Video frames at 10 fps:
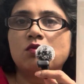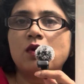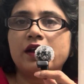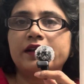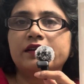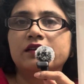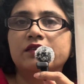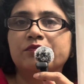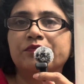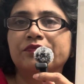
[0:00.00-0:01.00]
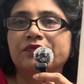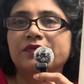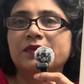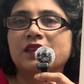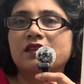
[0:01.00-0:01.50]
quite
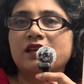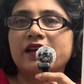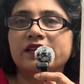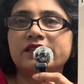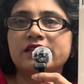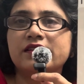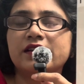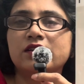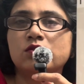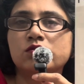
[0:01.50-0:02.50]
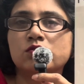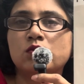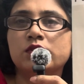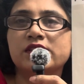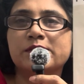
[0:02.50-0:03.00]
hesitant to
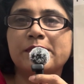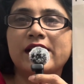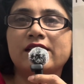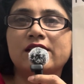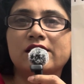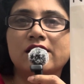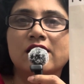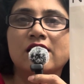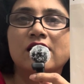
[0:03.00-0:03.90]
sew this pattern,